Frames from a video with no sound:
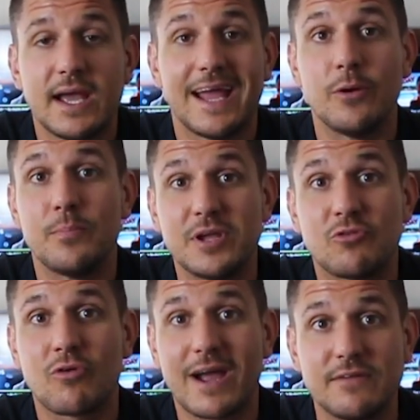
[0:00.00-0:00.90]
and it would be
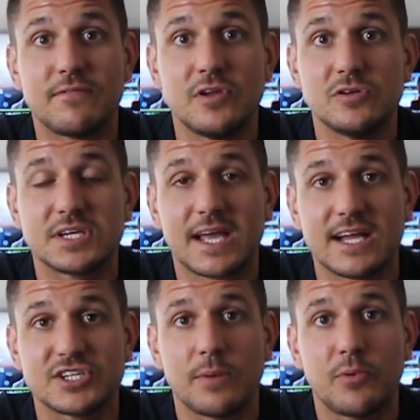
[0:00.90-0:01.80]
great for you to
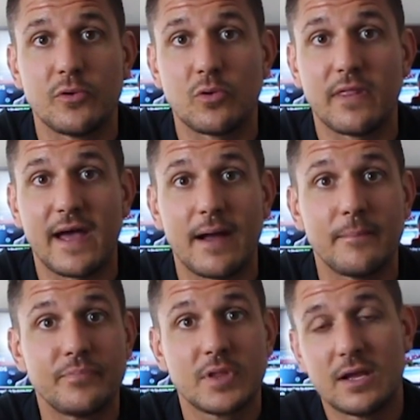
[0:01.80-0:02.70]
catch up on all of
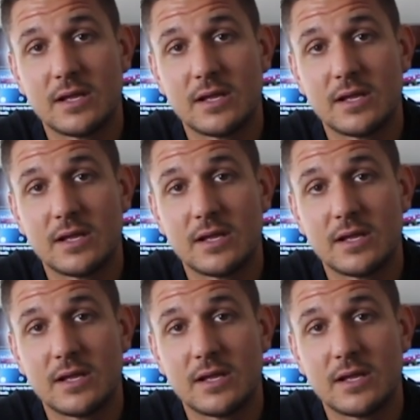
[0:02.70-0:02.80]
that.